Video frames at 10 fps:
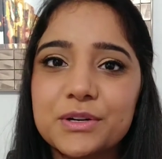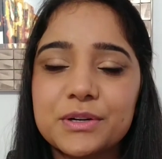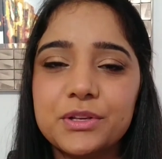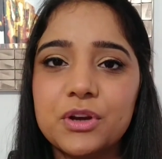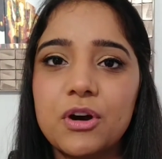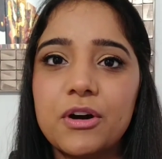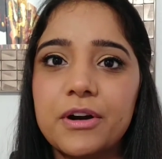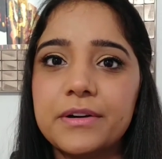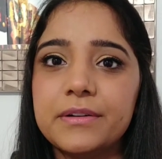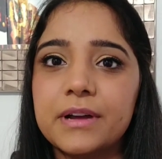
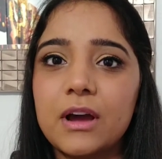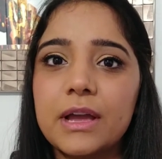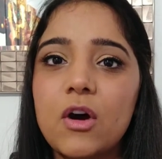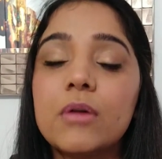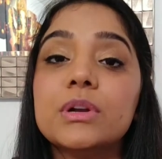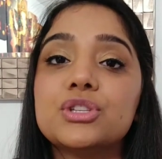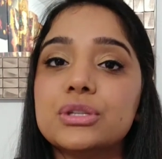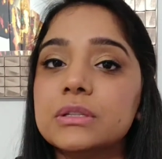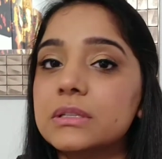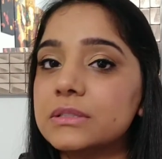your
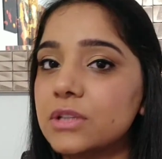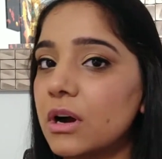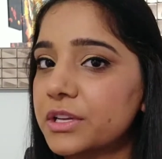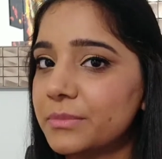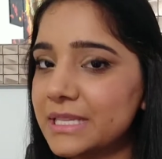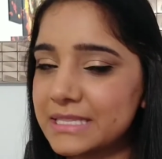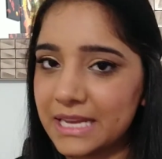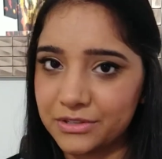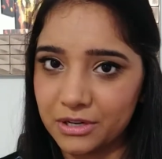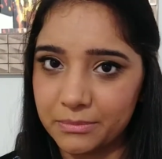original documents
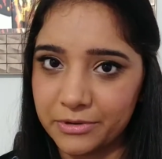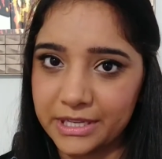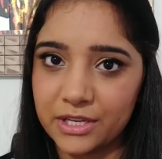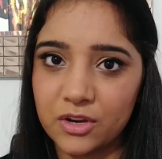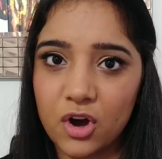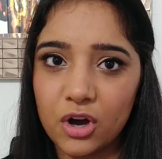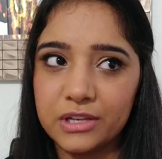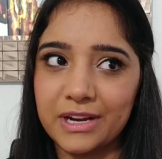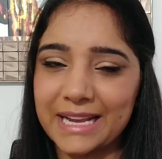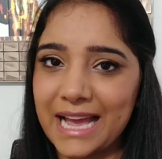that you're bringing, all
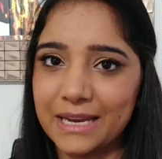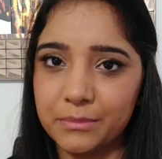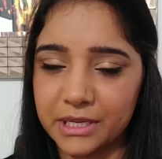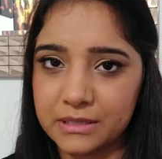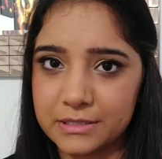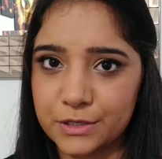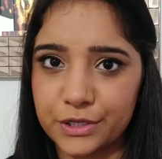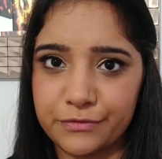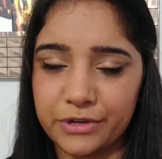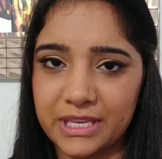your academic
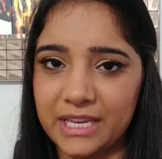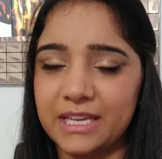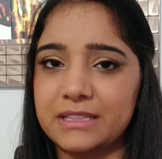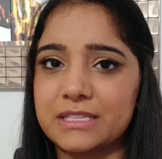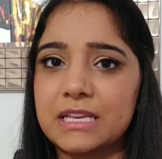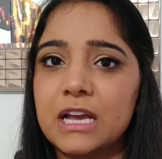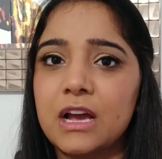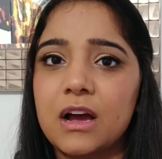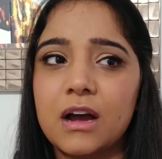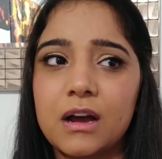certificates,
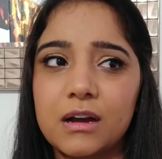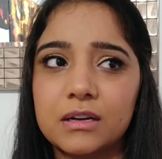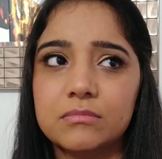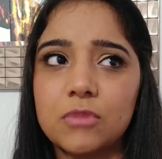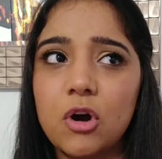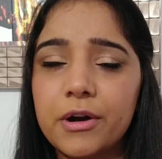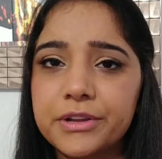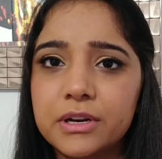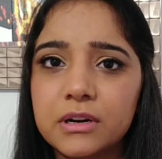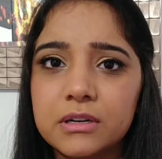or
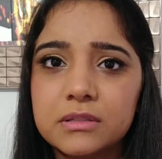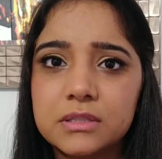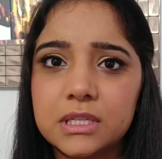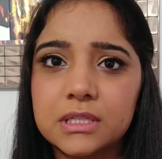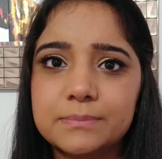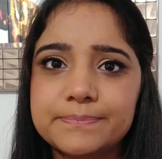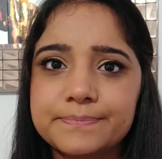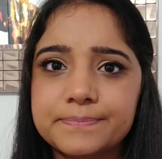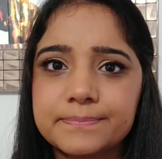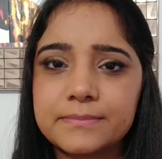
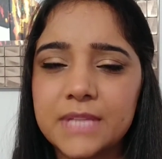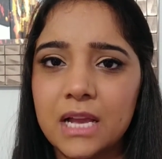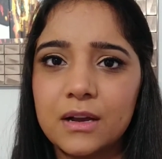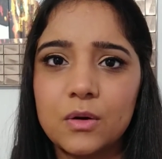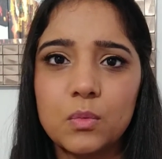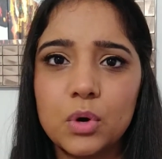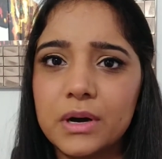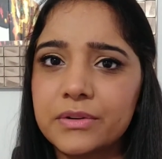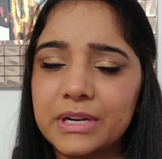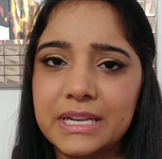your
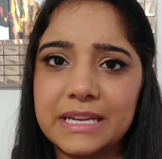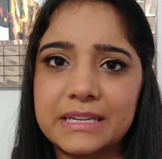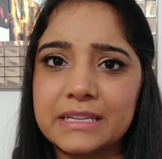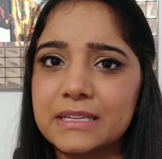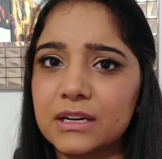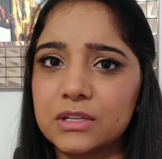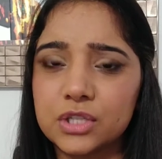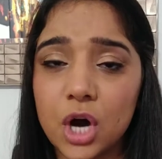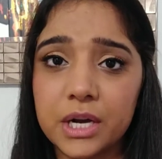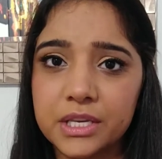work related
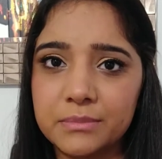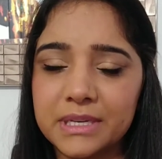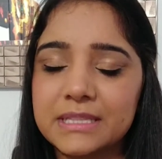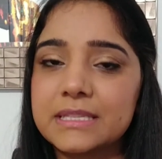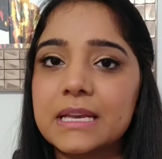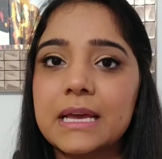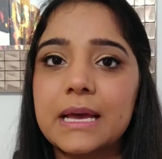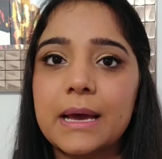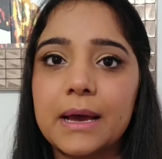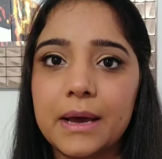documents,
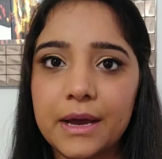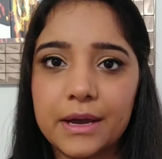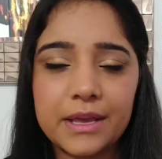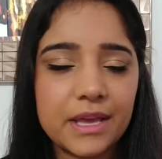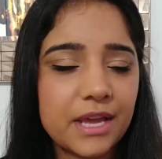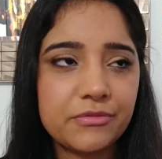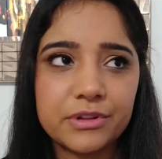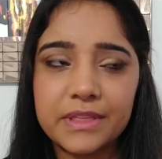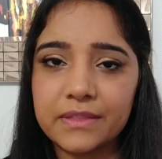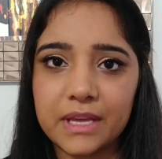
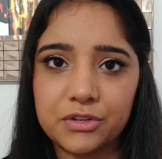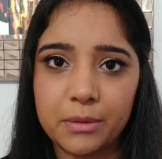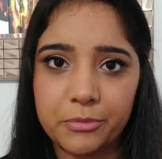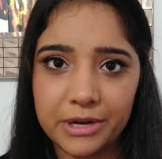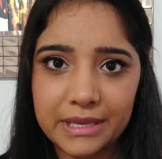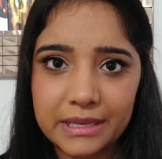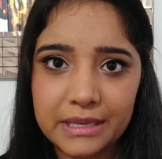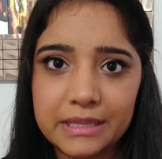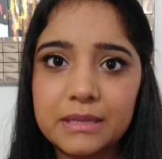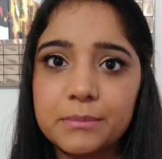everything that you're bringing
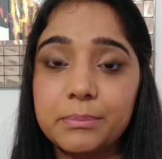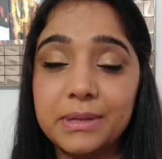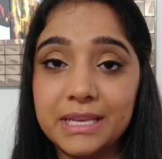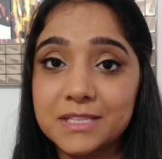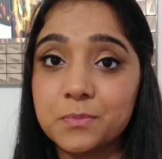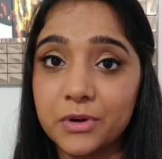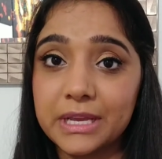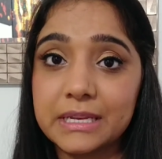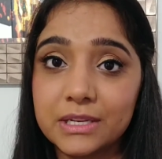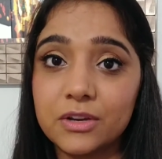in, please bring
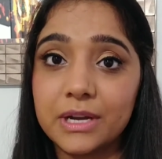it in your